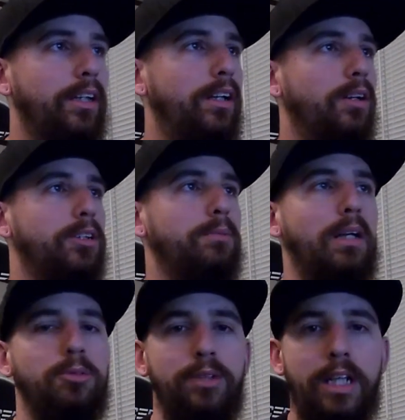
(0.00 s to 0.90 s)

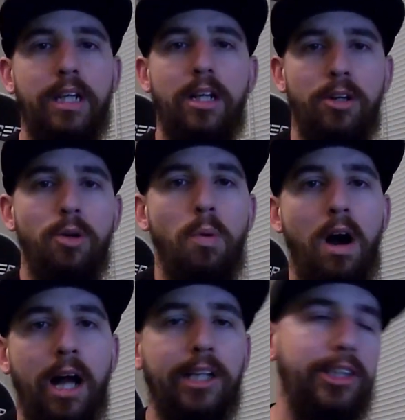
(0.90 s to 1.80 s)
Sometimes we need to get a new
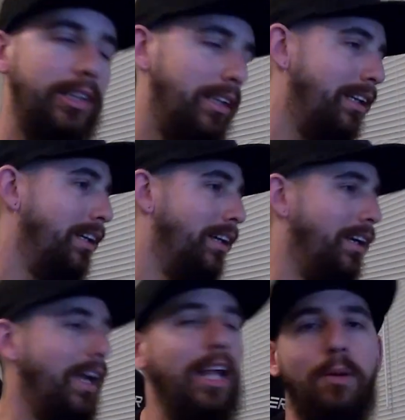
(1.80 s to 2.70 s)
watch.
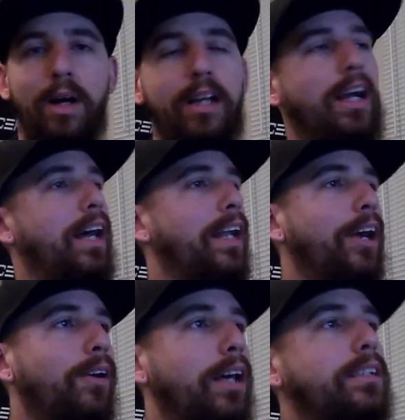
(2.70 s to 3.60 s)
Anyway, I
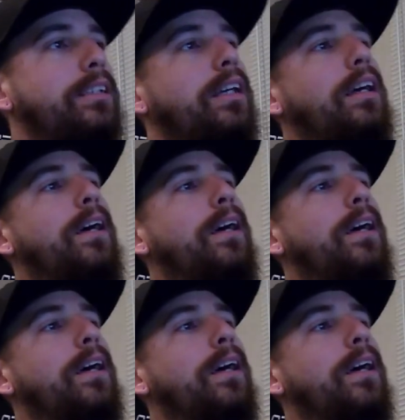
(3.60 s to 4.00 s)
digress.